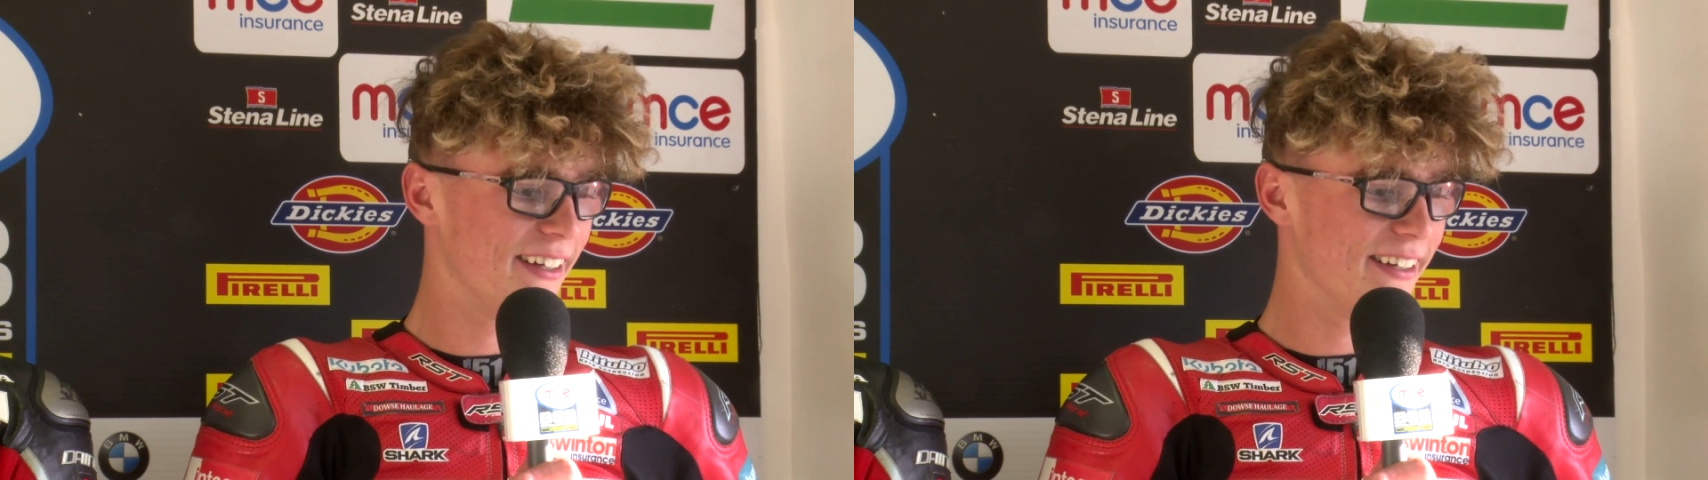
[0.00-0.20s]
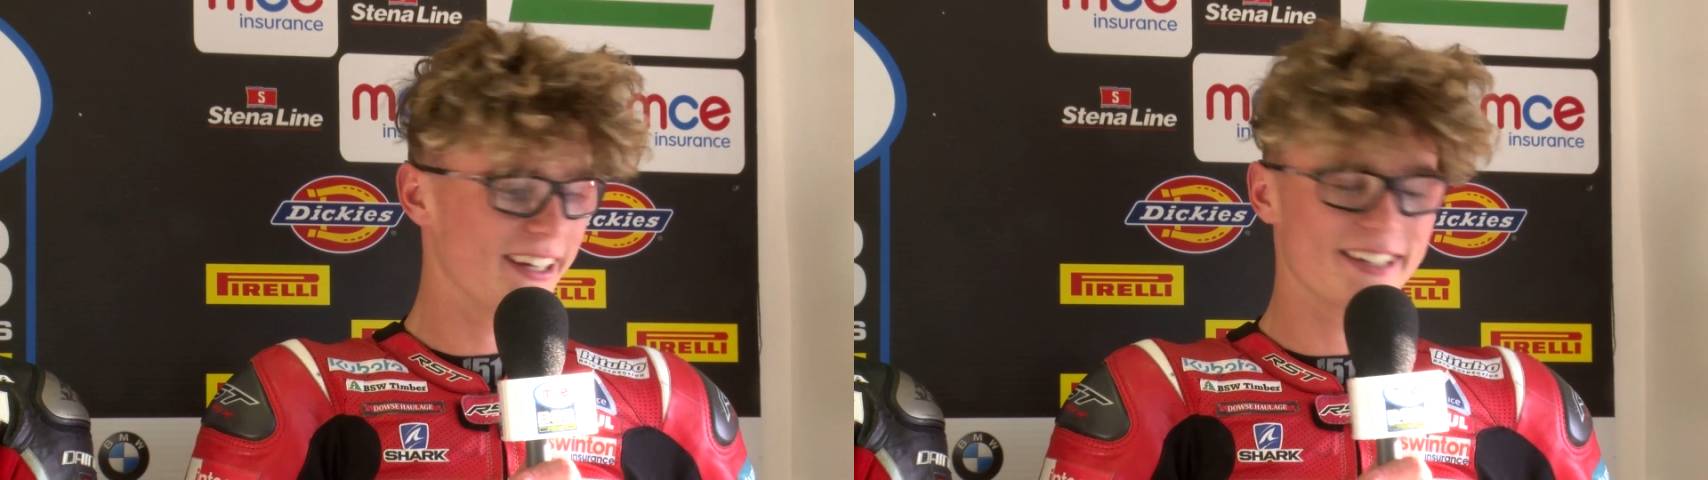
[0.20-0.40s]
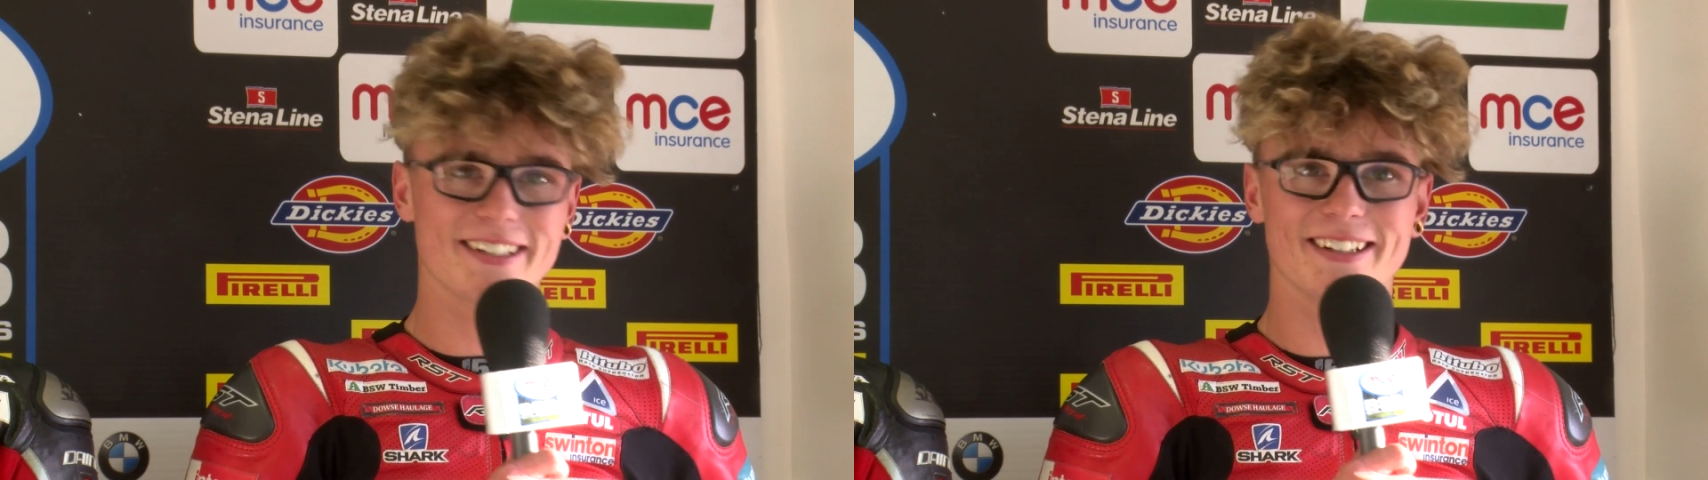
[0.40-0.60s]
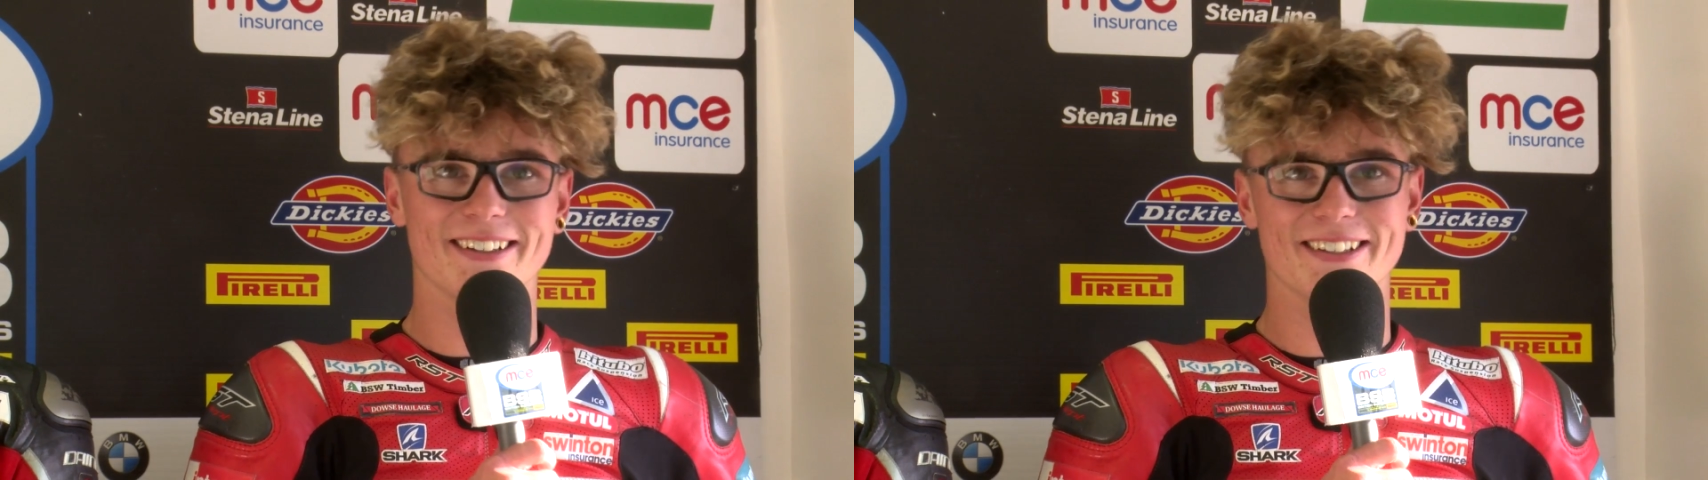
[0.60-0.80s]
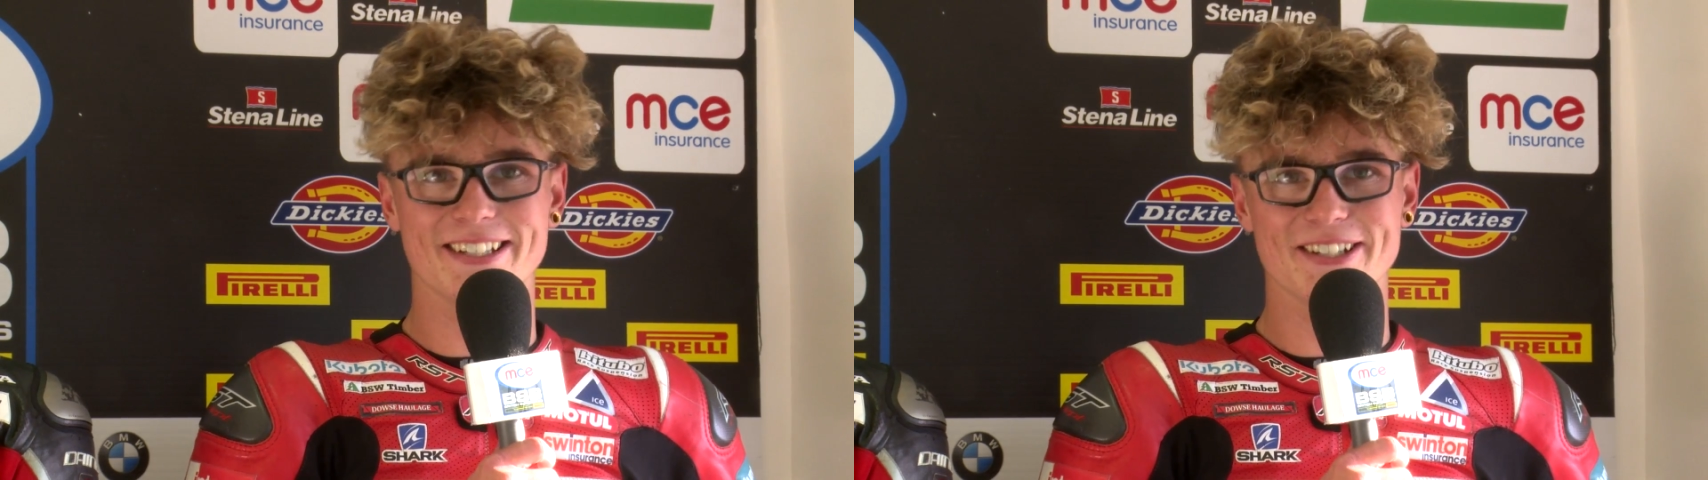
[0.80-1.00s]
yeah,
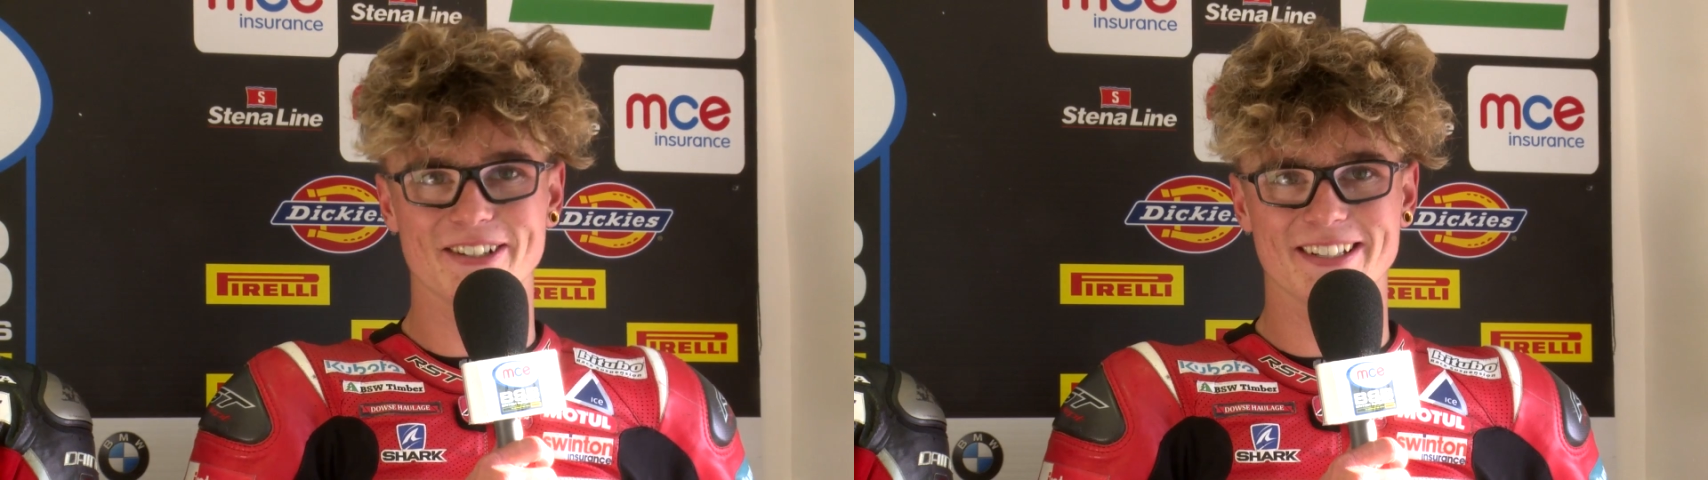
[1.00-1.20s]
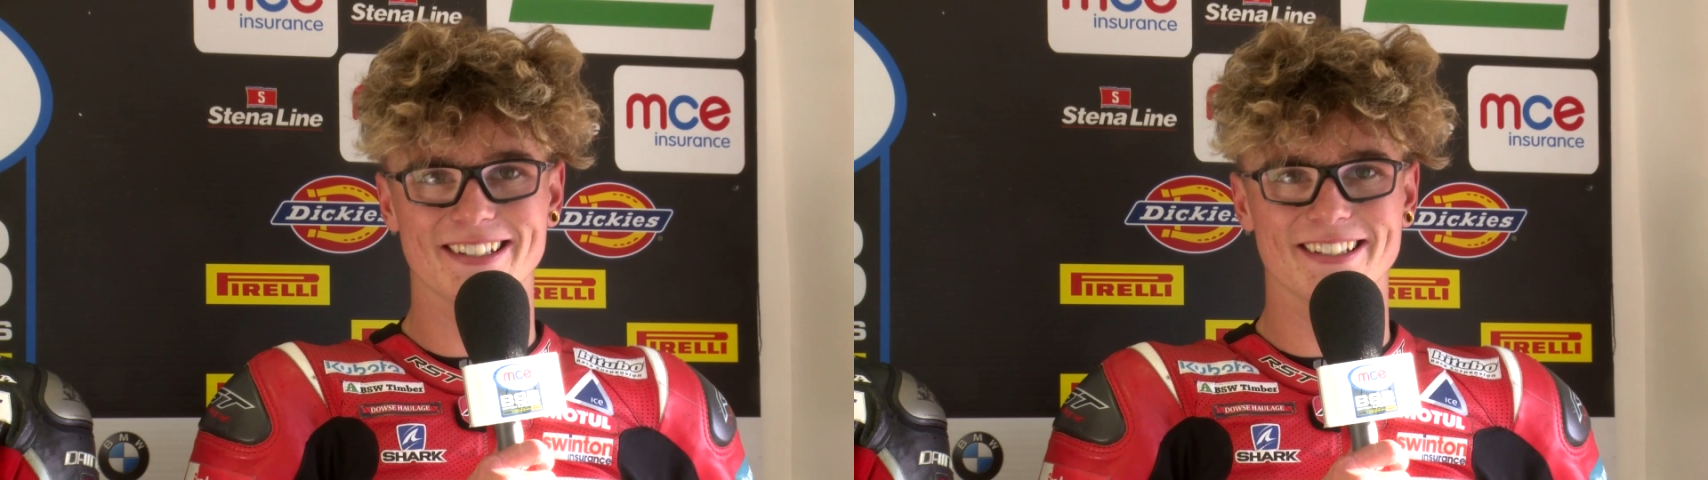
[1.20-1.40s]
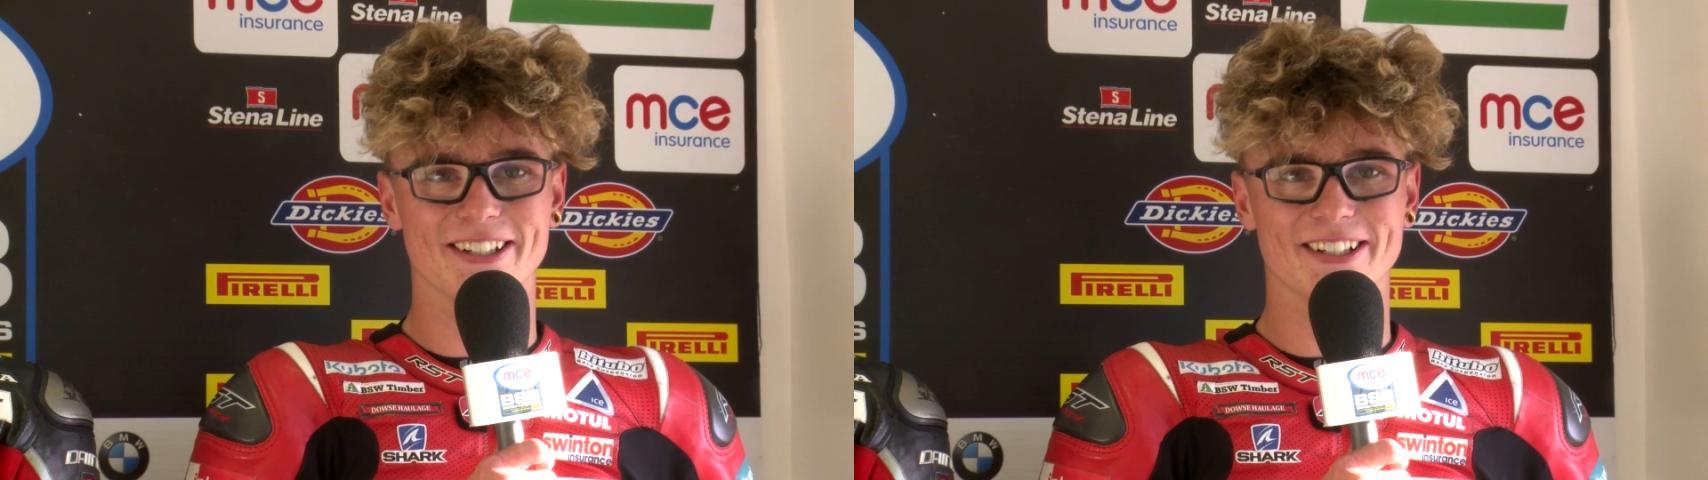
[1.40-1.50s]
it's interesting.